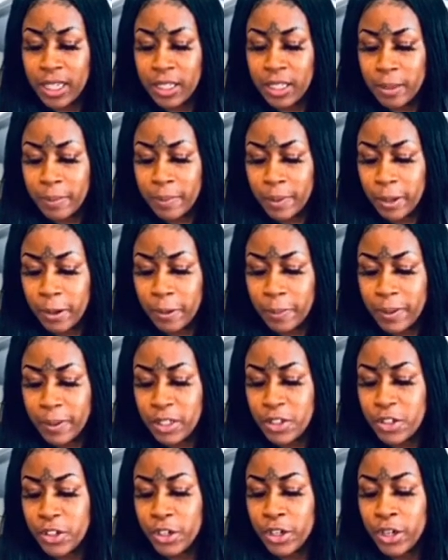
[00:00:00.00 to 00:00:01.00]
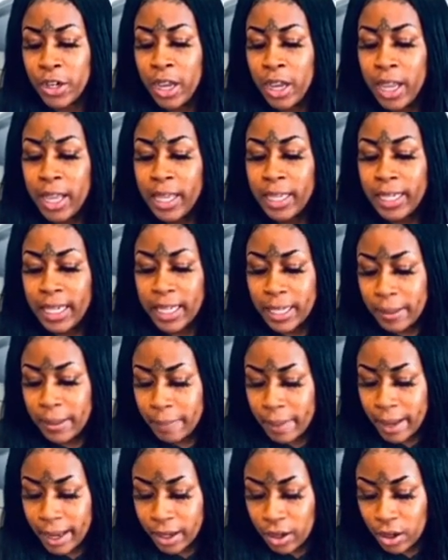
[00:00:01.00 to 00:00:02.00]
the bigger picture, getting
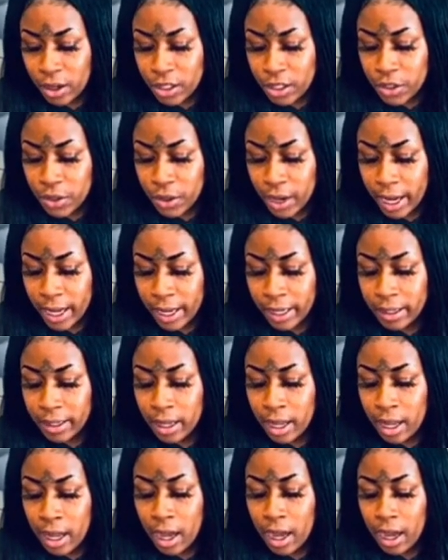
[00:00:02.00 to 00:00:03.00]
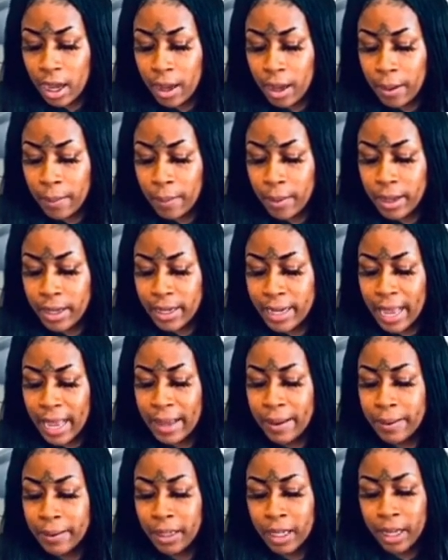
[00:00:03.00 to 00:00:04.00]
back on track,
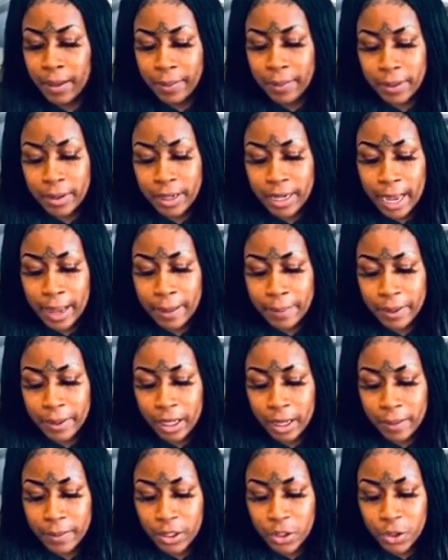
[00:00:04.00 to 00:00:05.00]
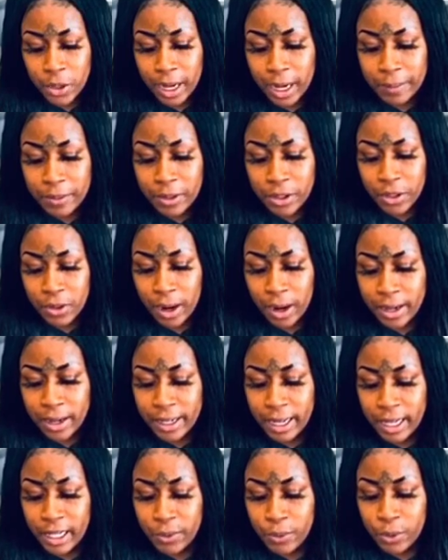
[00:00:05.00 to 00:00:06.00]
not becoming trapped into our
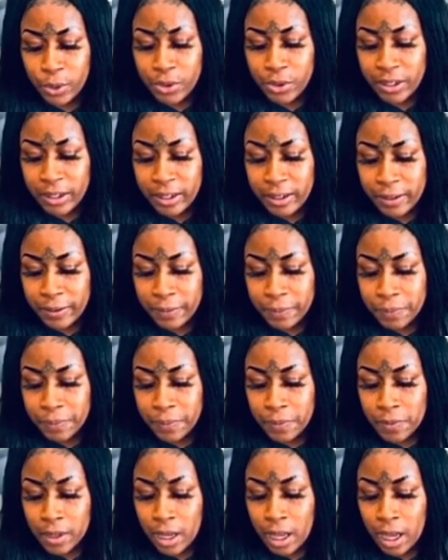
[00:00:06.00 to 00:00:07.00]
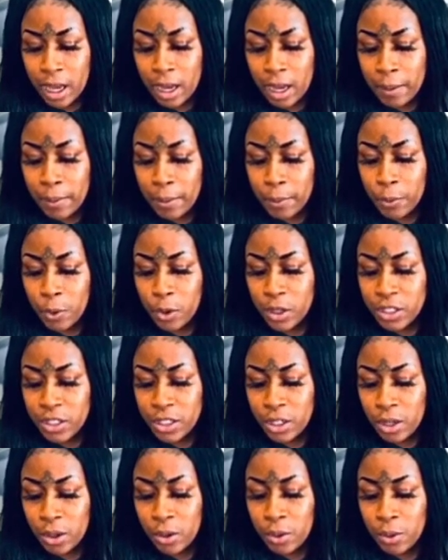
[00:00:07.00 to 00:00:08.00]
daily routine, more
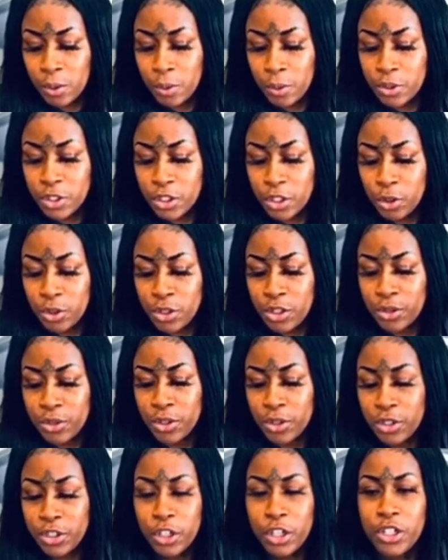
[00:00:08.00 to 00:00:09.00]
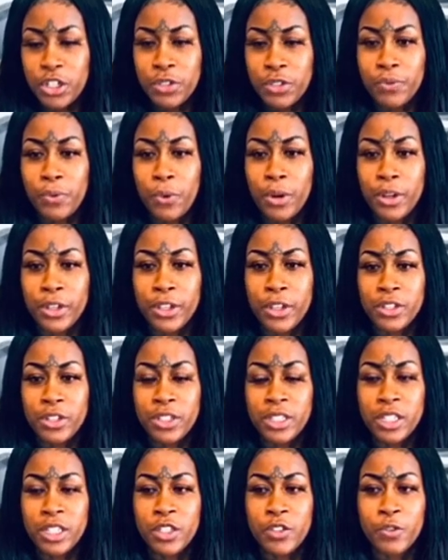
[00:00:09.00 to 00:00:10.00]
so searching for your
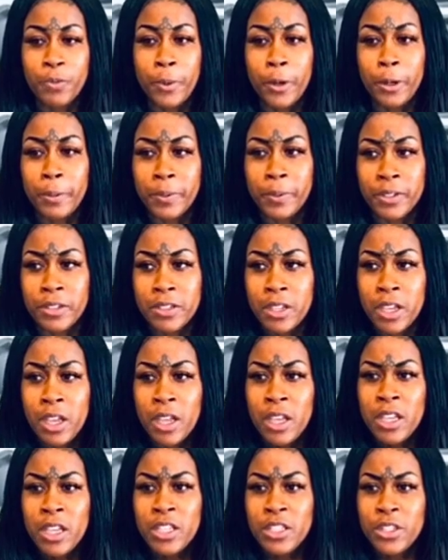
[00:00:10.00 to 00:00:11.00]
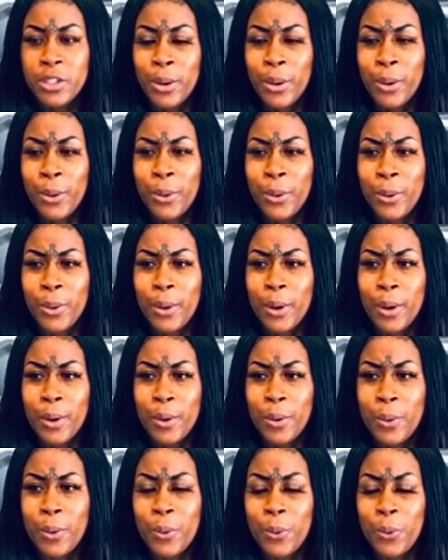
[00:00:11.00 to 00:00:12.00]
sense of purpose. So
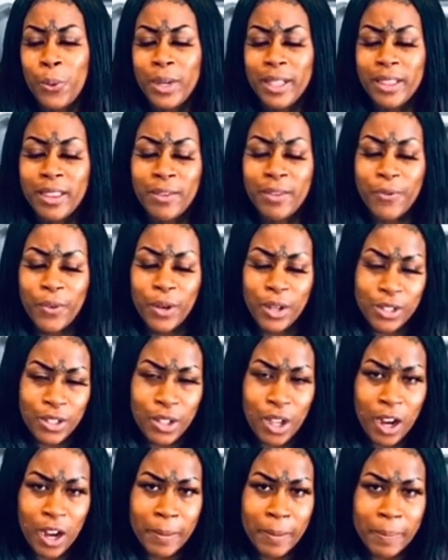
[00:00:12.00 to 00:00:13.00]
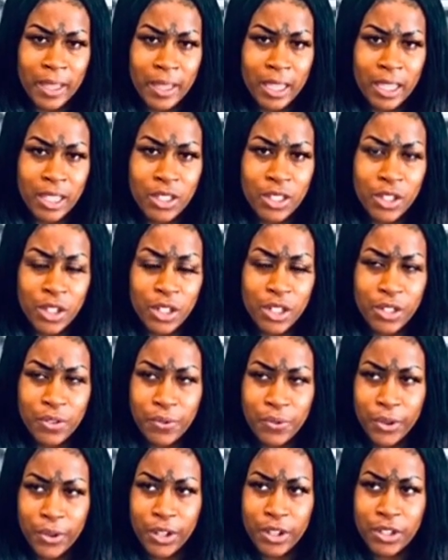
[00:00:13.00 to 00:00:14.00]
with the first card being searching
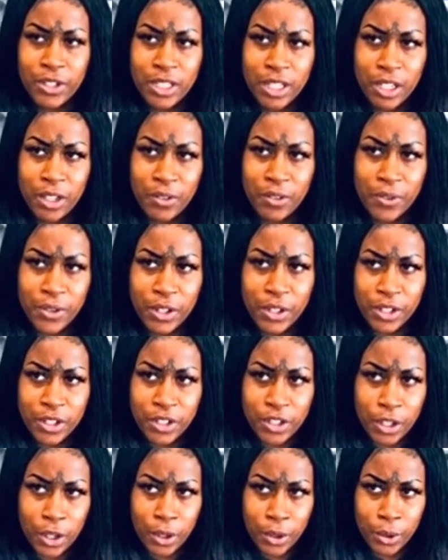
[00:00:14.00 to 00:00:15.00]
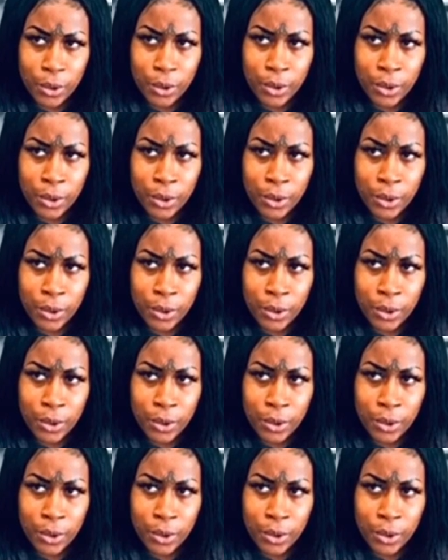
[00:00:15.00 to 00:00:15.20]
for yourself and your soul,